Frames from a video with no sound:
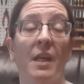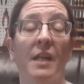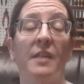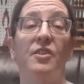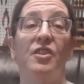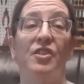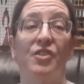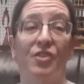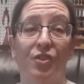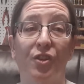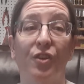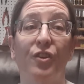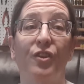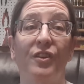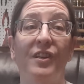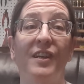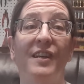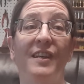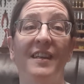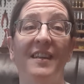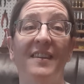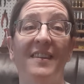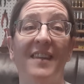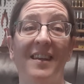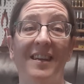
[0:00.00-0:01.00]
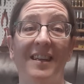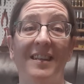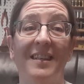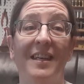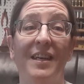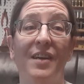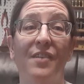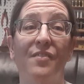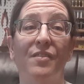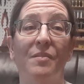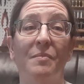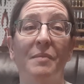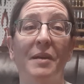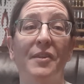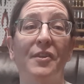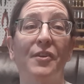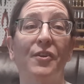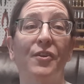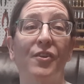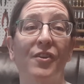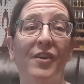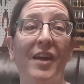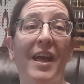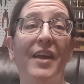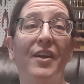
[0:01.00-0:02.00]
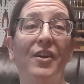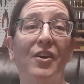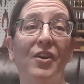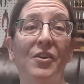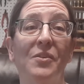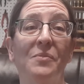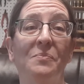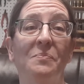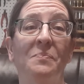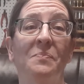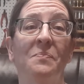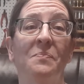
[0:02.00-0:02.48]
just so you didn't get that idea from another creator.